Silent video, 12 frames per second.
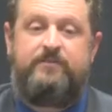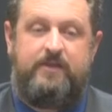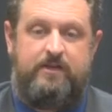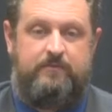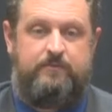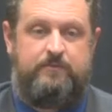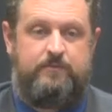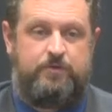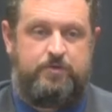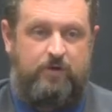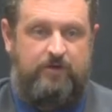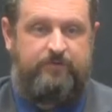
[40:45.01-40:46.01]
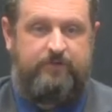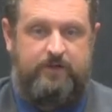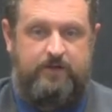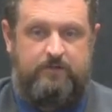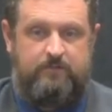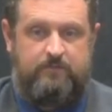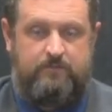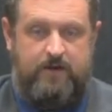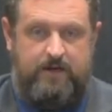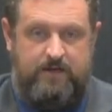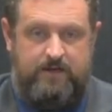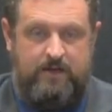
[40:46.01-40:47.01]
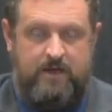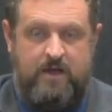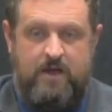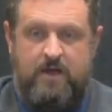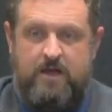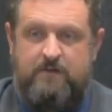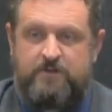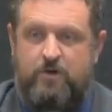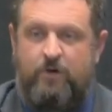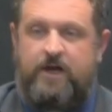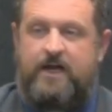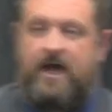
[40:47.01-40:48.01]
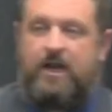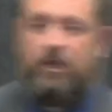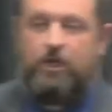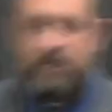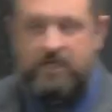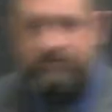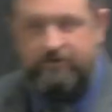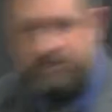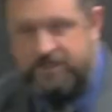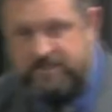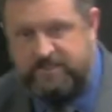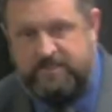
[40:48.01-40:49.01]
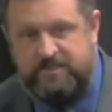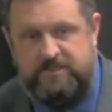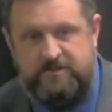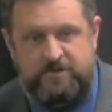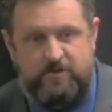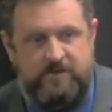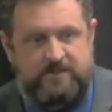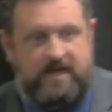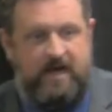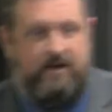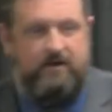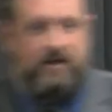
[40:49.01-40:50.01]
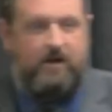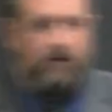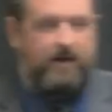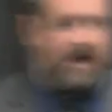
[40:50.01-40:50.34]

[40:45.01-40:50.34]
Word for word: him joyfully, right? He, he was already kind of looking for Jesus. He was always kind of, he already